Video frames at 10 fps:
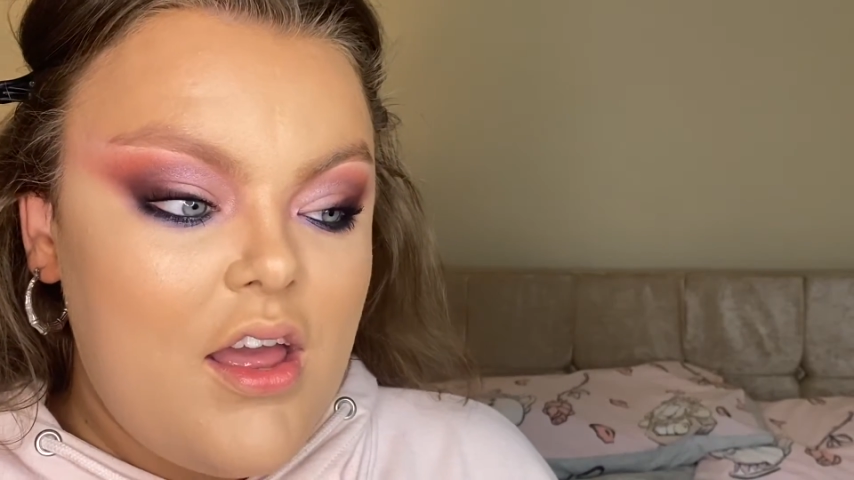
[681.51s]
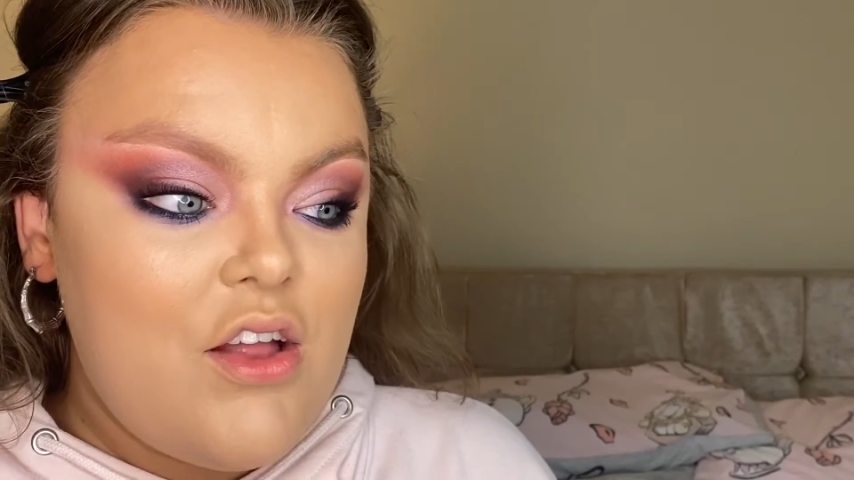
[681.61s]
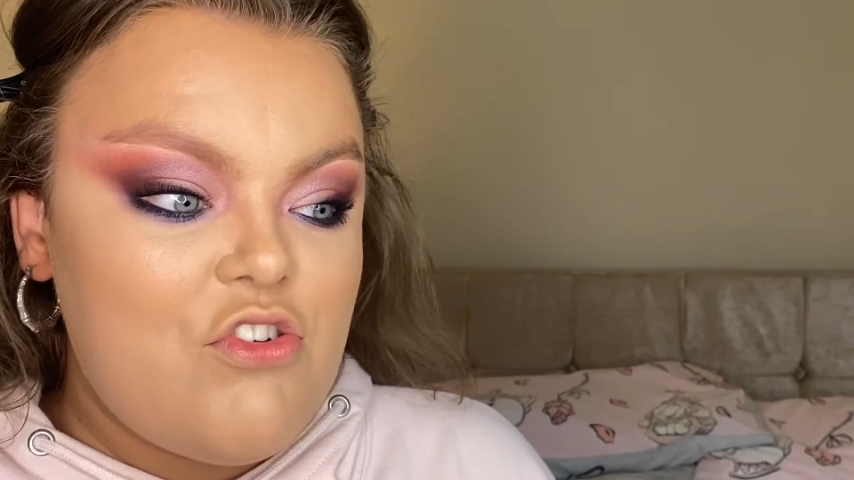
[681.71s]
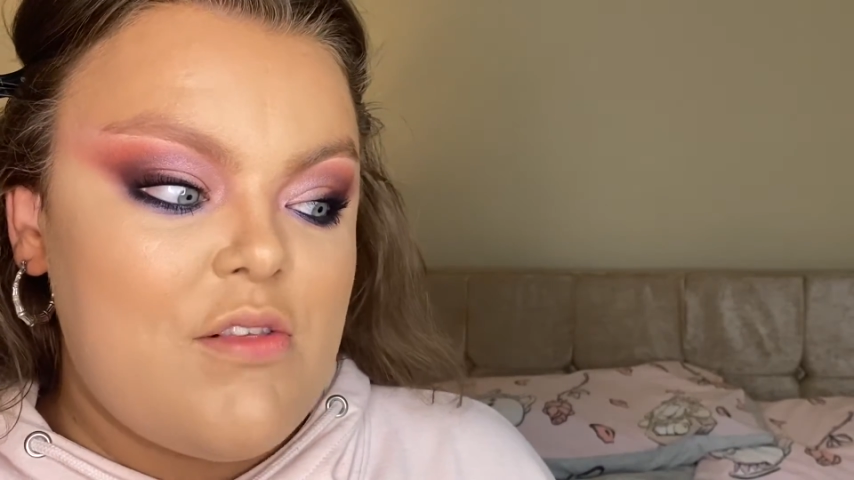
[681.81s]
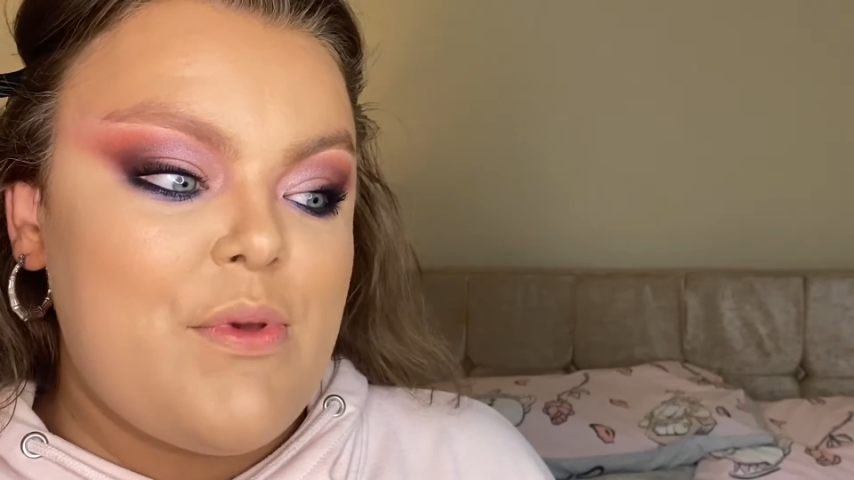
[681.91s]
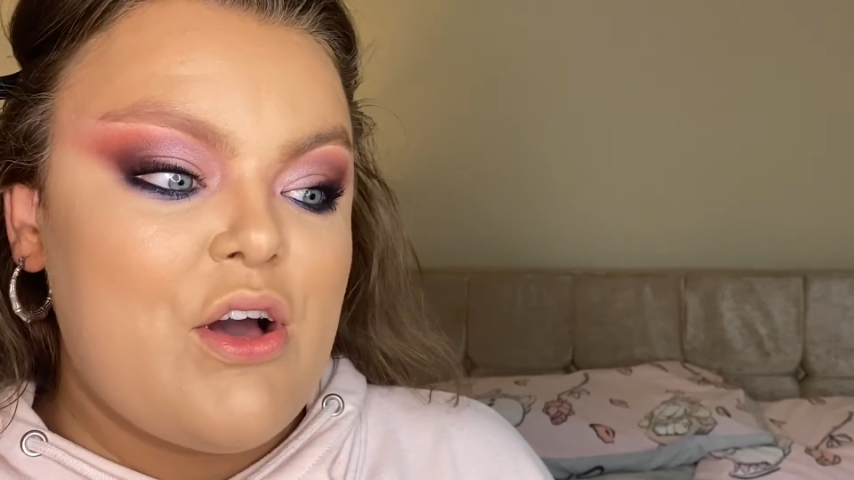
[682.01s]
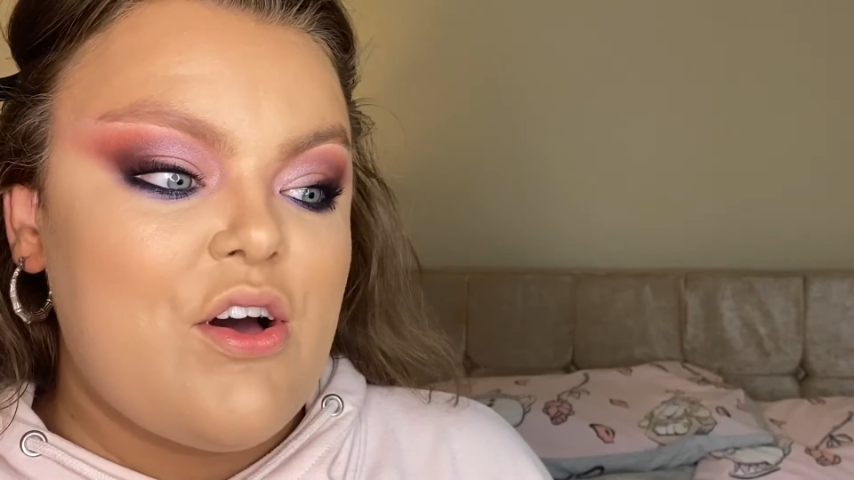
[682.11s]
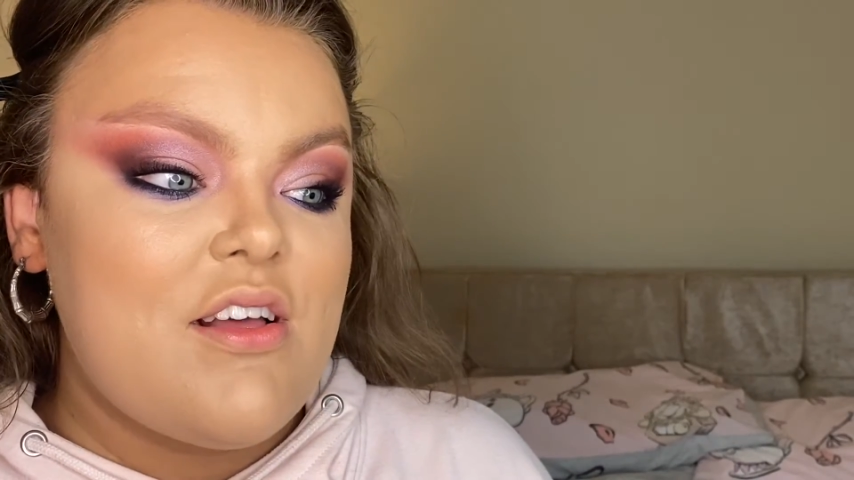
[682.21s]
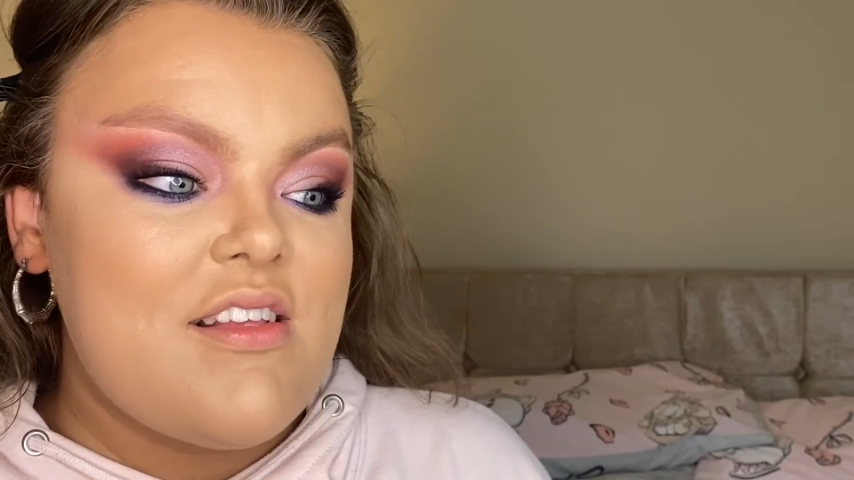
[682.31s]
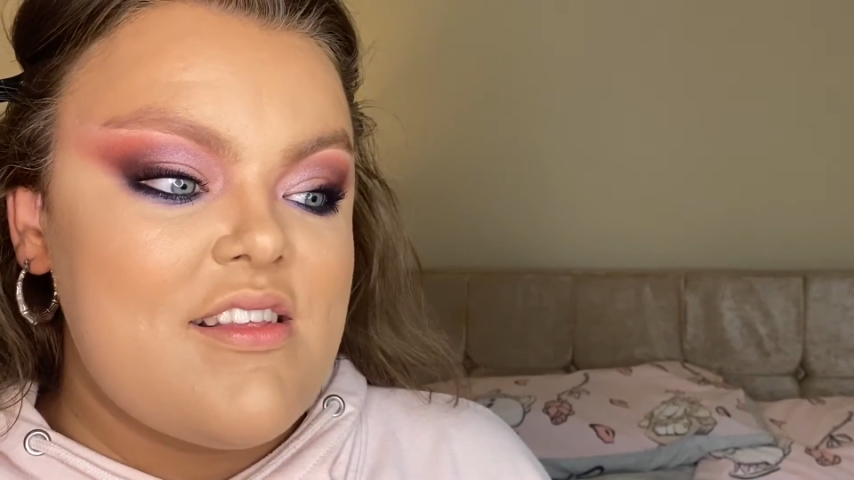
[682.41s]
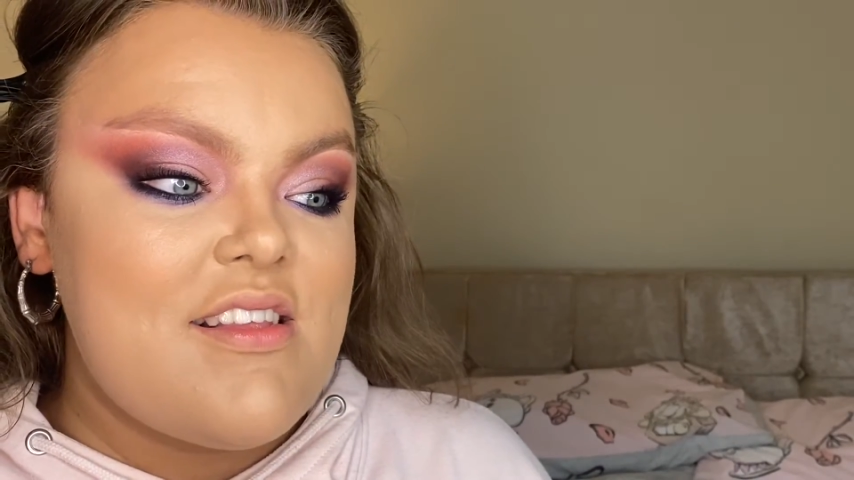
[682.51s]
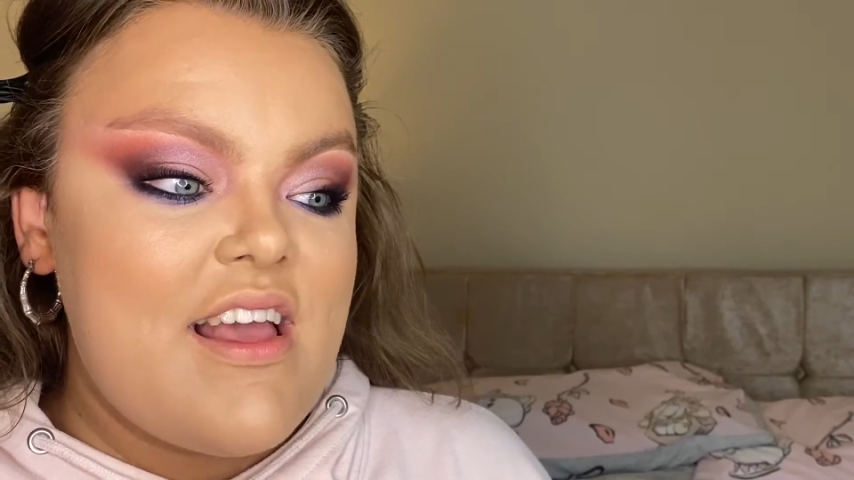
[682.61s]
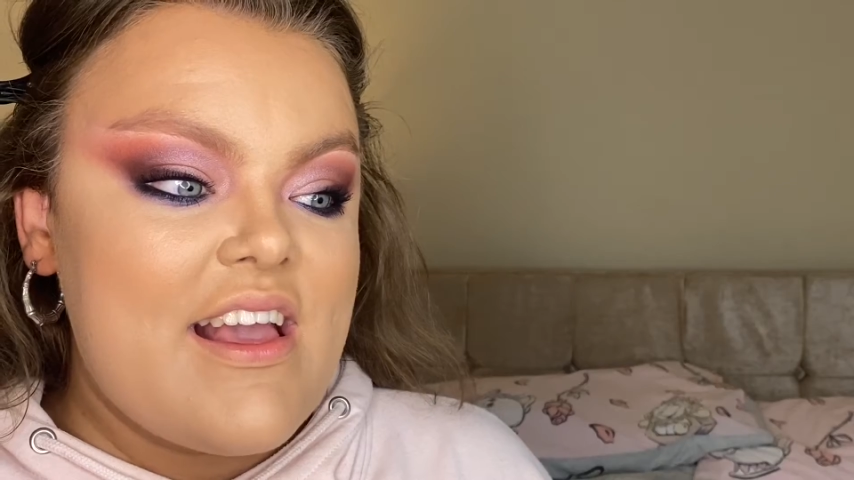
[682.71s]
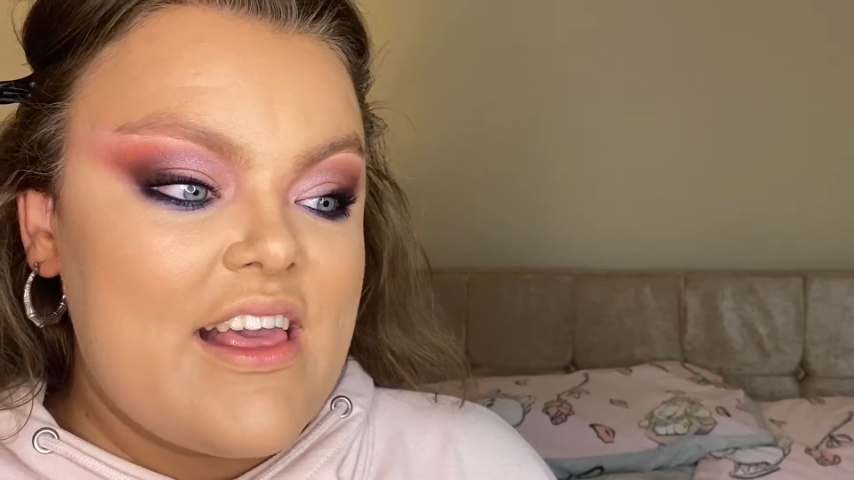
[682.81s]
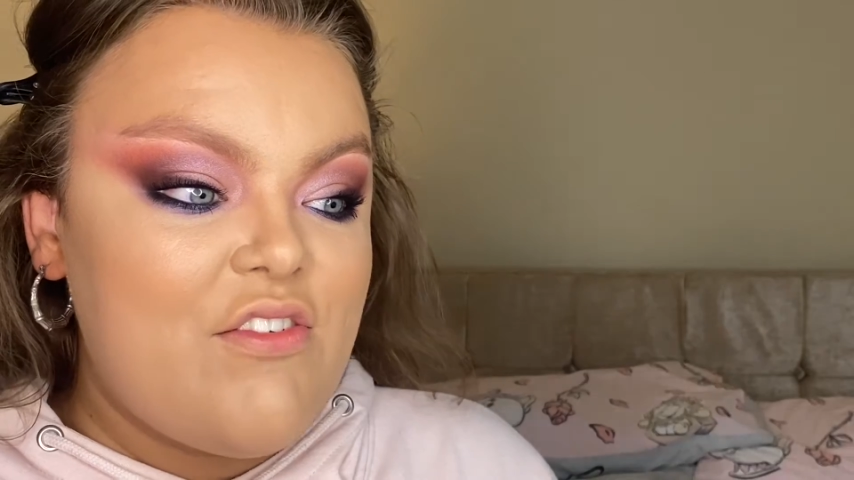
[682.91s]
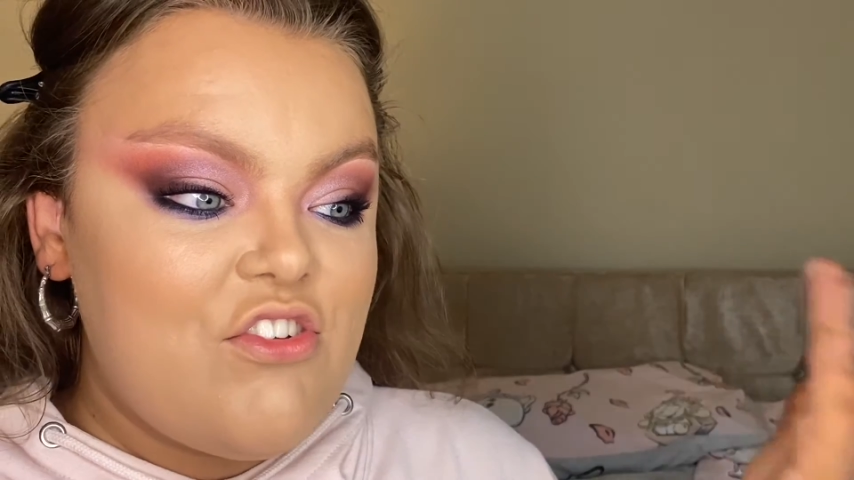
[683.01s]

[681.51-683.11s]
just because it gives